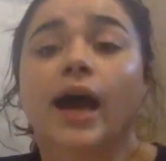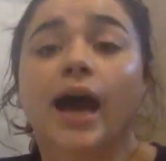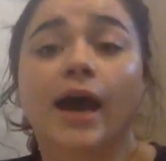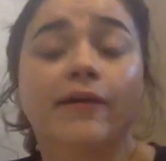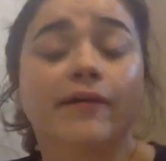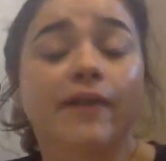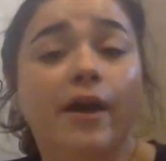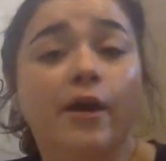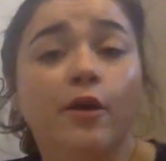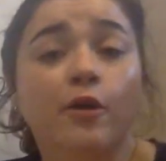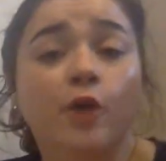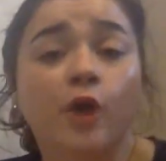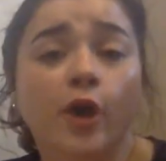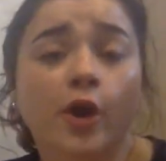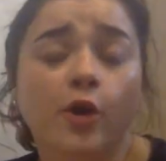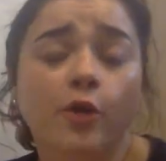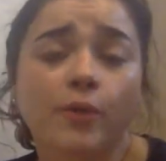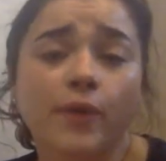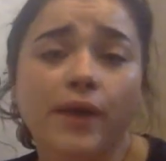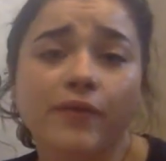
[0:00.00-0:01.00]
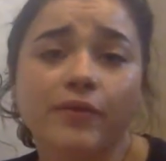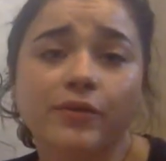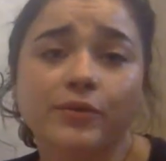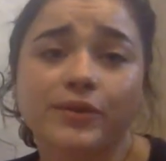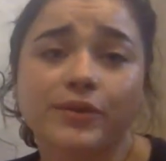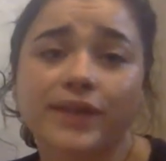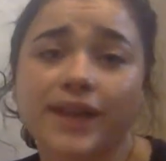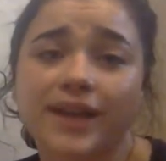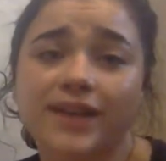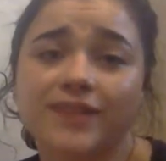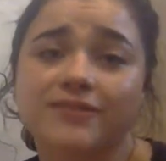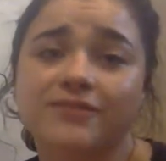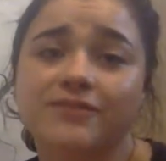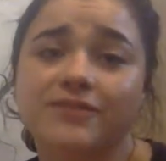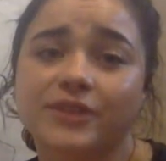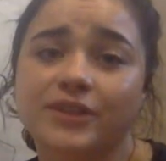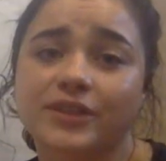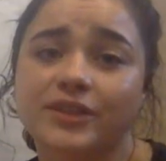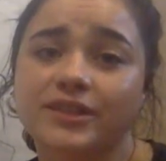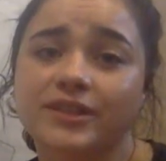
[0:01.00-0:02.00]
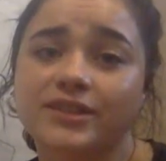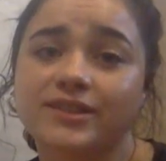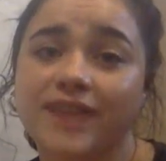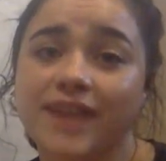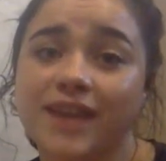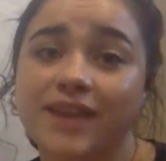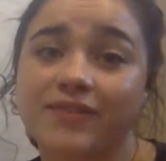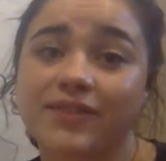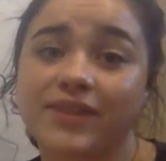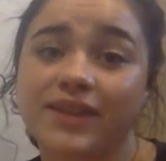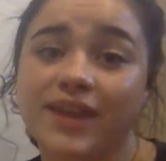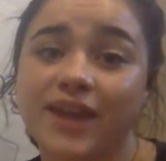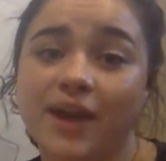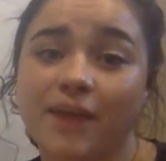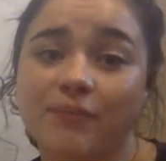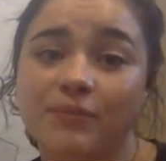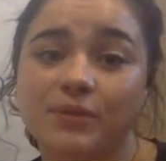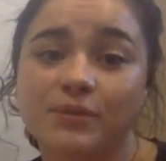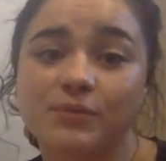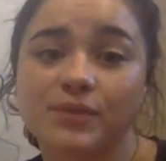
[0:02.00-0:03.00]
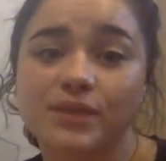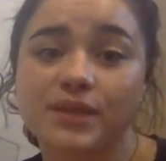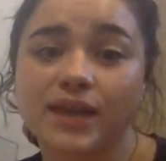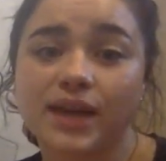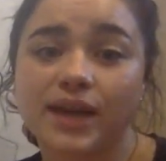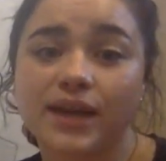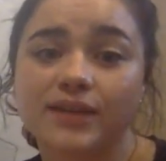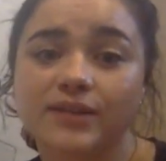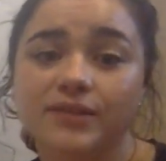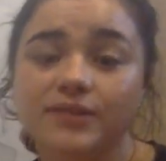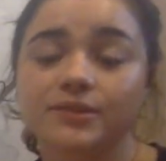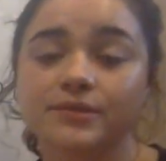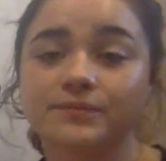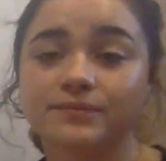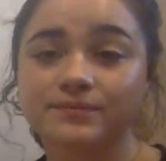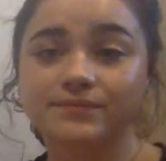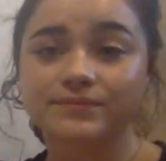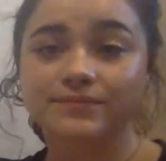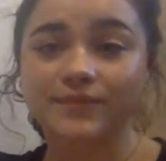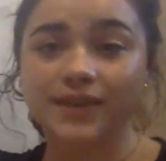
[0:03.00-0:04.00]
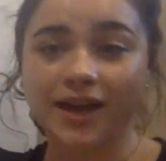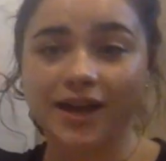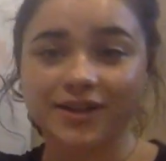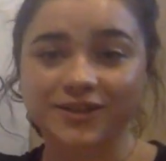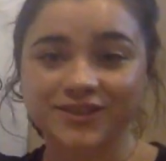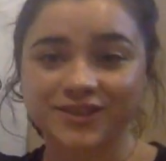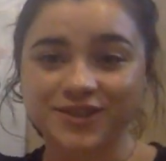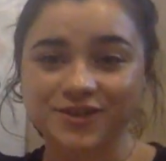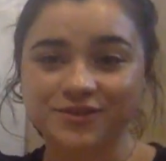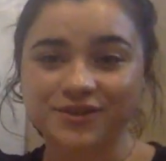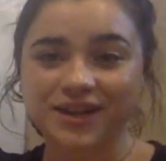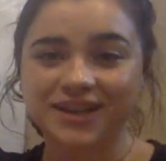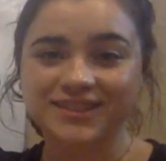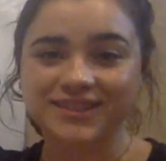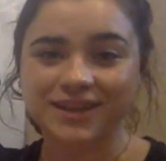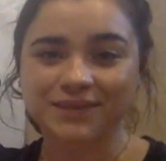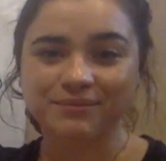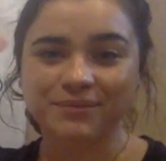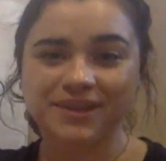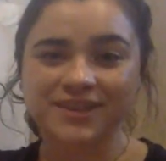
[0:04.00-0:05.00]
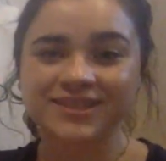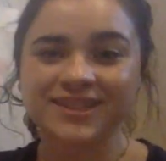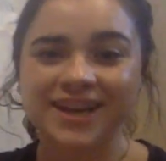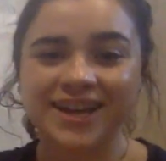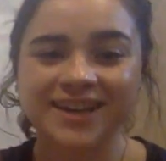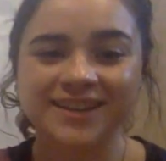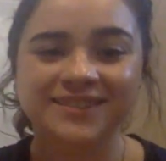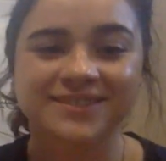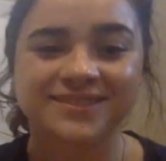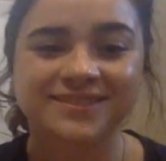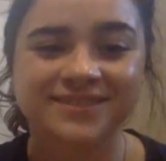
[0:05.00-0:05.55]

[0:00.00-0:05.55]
I hope everyone has a very safe and happy weekend. I'll see you guys on Monday.